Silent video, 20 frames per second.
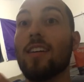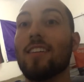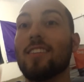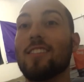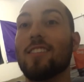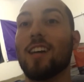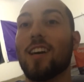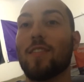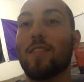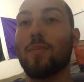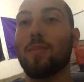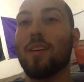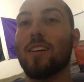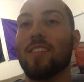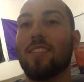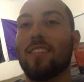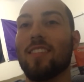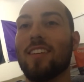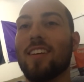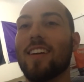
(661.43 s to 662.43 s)
Selfie
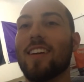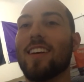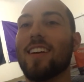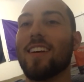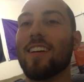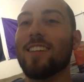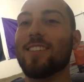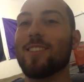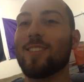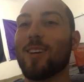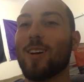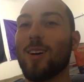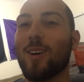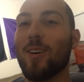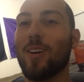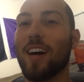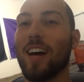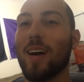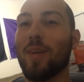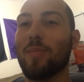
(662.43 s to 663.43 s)
mode.
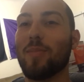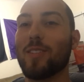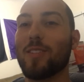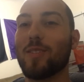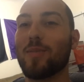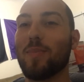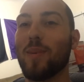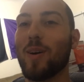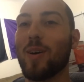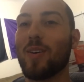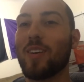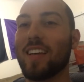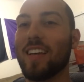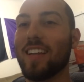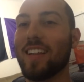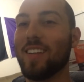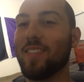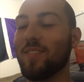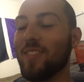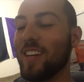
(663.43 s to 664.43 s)
So I misspoke
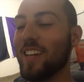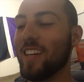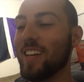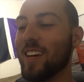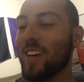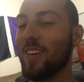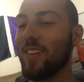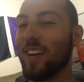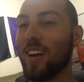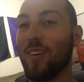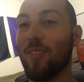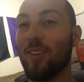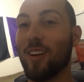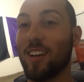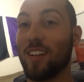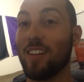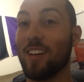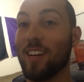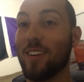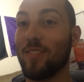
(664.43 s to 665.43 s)
in the video and I want
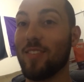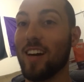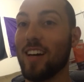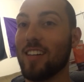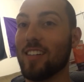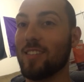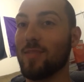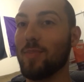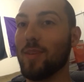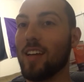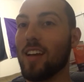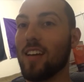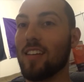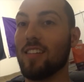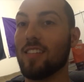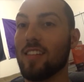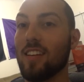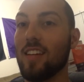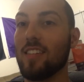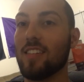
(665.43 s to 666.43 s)
to clarify this
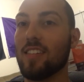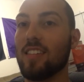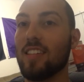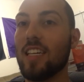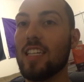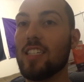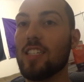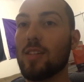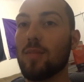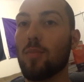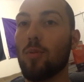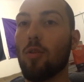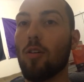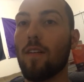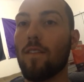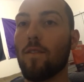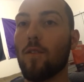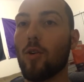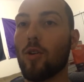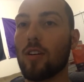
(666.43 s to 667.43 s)
because it's a teaching
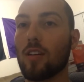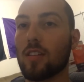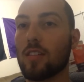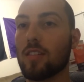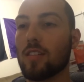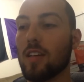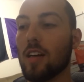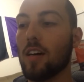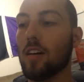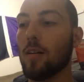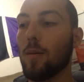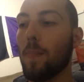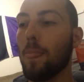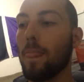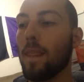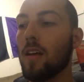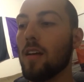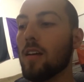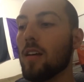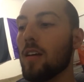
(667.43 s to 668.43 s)
point for Excel.
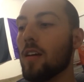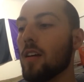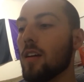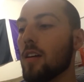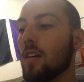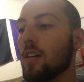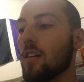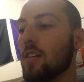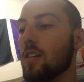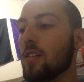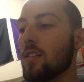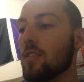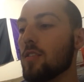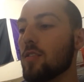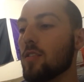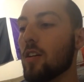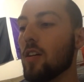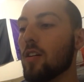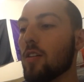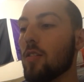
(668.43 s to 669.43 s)

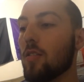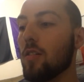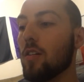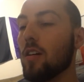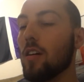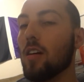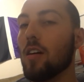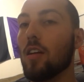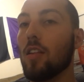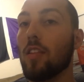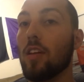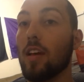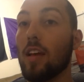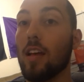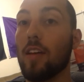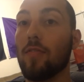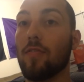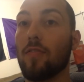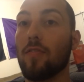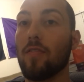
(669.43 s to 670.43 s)
So the
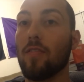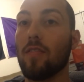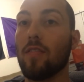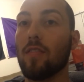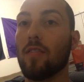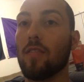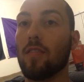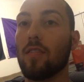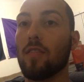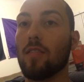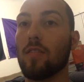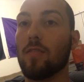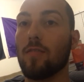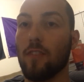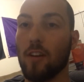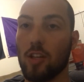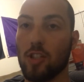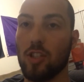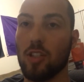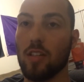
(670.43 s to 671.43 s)
if
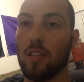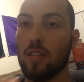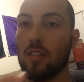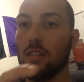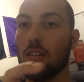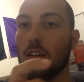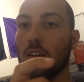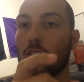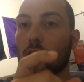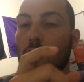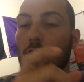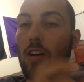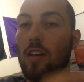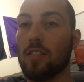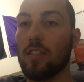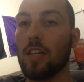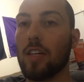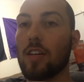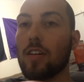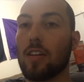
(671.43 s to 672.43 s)
function goes
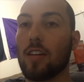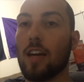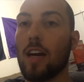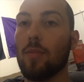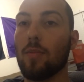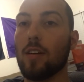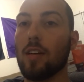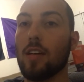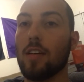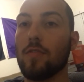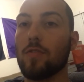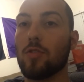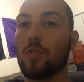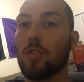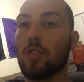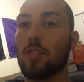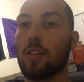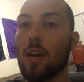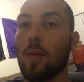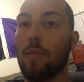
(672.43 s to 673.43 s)
criteria comma if
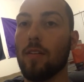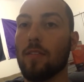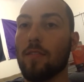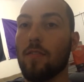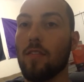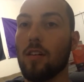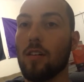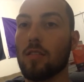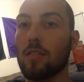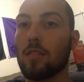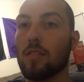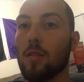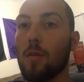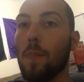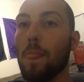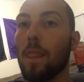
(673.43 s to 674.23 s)
true comma if false.